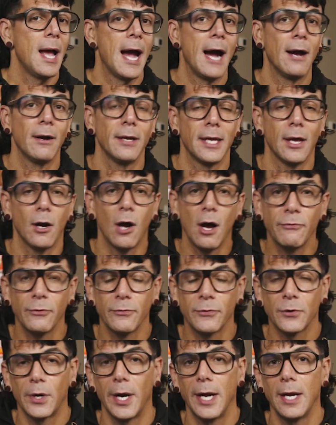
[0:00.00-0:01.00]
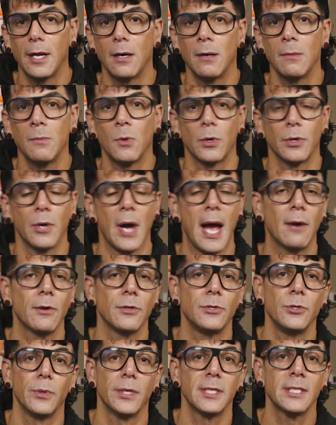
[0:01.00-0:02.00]
how to get off of Kratom or how
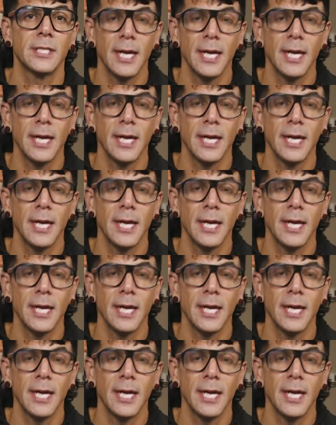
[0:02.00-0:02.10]
to do a